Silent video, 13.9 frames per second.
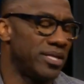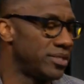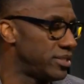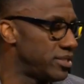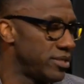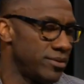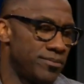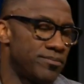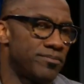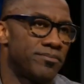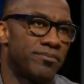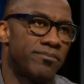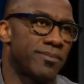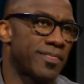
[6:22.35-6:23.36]
And if a
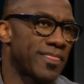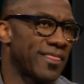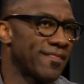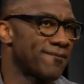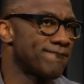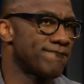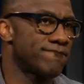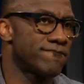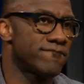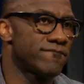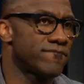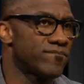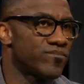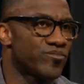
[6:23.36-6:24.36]
jury decides
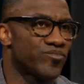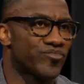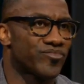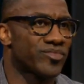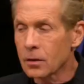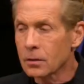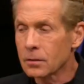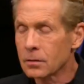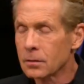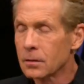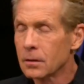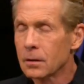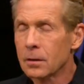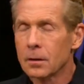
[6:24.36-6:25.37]
for her... And
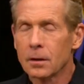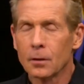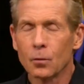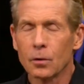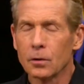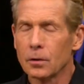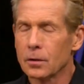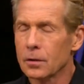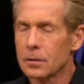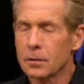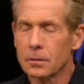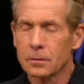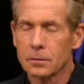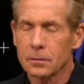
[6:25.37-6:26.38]
it's such a low
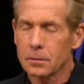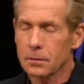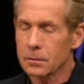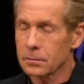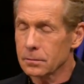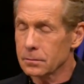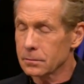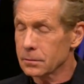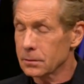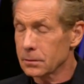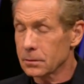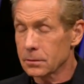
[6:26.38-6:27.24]
standard in a civil suit.